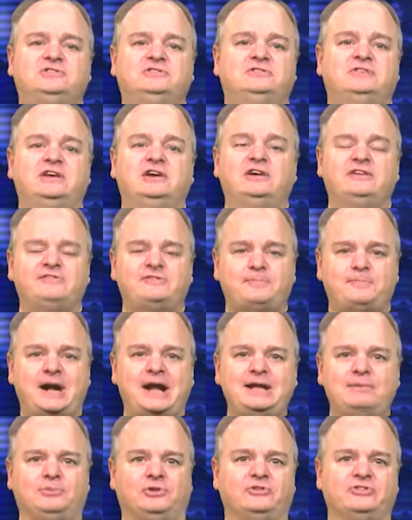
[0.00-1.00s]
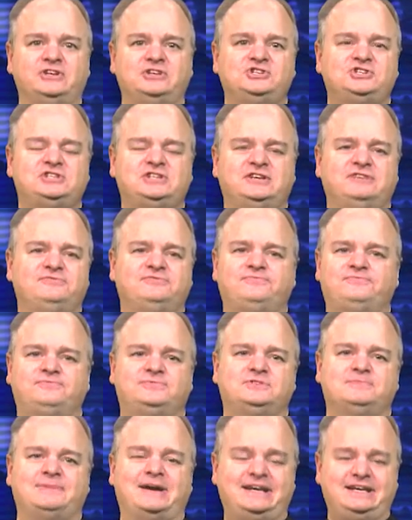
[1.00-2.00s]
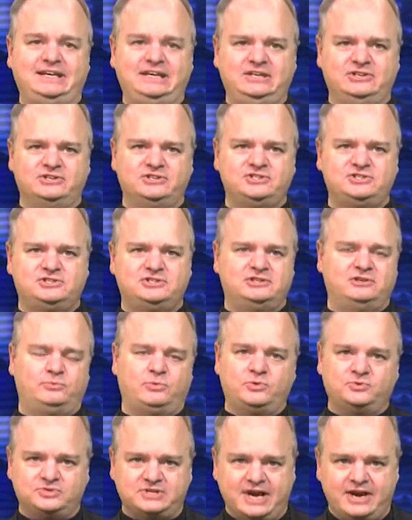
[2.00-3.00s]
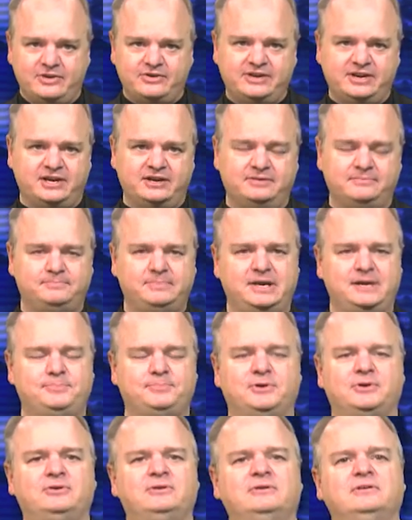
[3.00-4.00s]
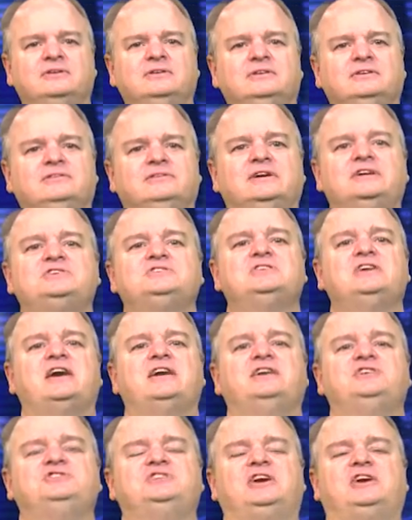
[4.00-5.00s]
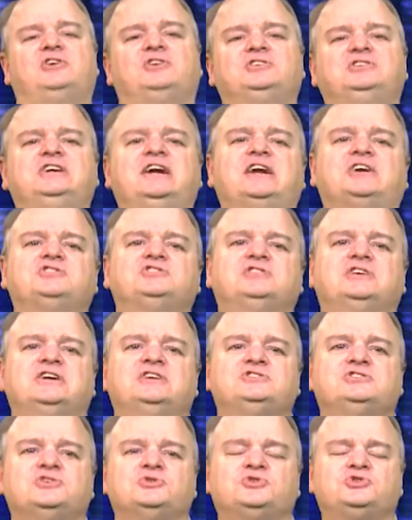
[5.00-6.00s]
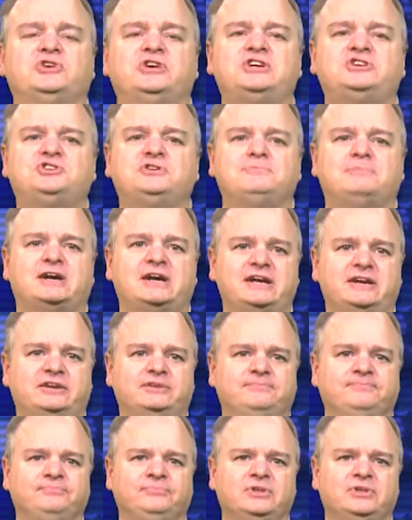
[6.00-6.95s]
they don't have a Bible. They just have some ideas they wrote down on paper. That's not a sacred text. It has no tradition behind it.